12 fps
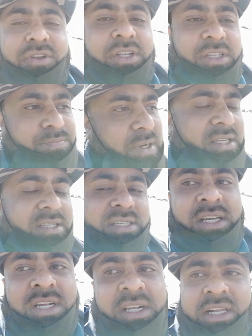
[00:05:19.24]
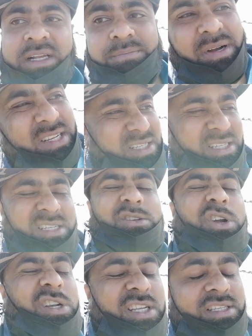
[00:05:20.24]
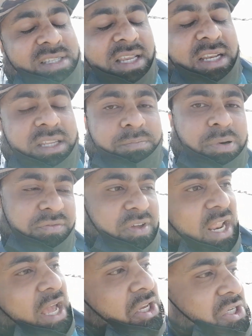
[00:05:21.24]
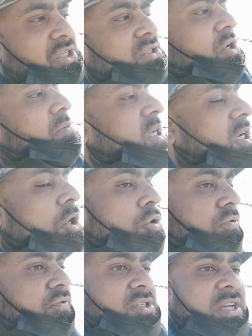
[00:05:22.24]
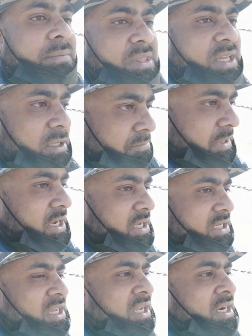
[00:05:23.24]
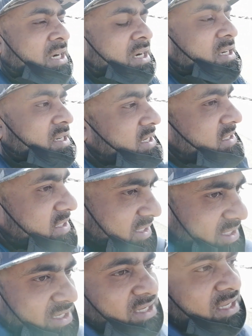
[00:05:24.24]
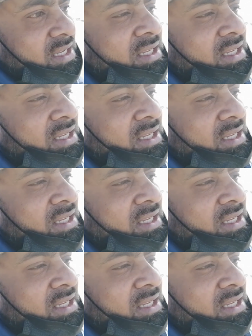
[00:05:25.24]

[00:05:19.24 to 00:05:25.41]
for this place but not necessarily the perfect action so I'm trying to look for something in the market that uh,